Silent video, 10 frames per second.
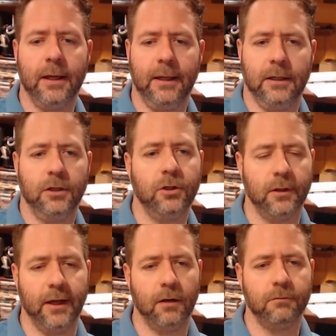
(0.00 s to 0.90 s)
and you'll
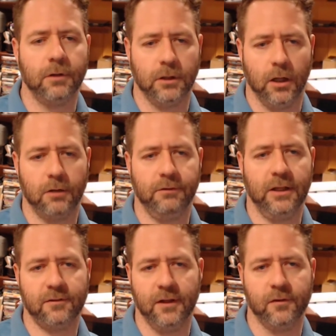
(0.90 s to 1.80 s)
have a lot of the
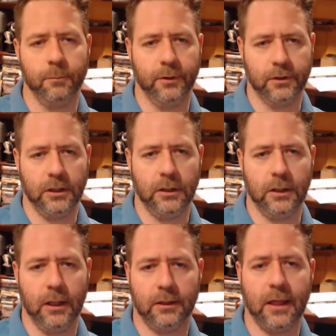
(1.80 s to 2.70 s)

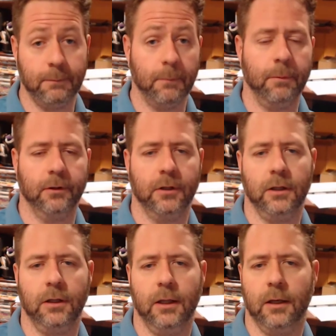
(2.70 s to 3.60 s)
extensibility and
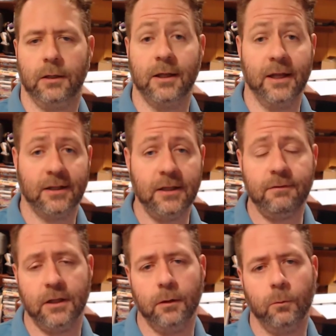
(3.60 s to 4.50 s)
capability and
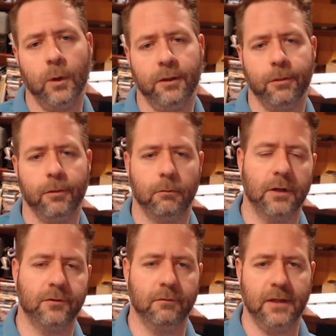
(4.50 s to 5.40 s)
connectivity with the
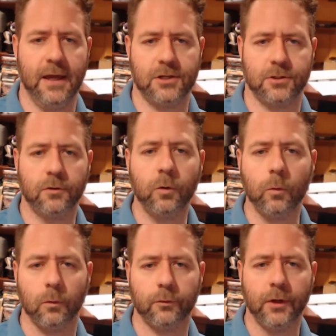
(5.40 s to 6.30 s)
rest of the Azure
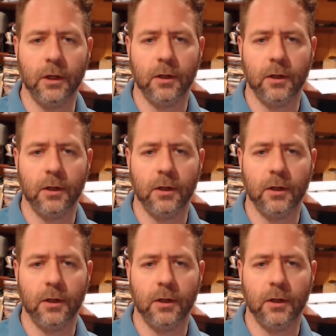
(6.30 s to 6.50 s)
tools,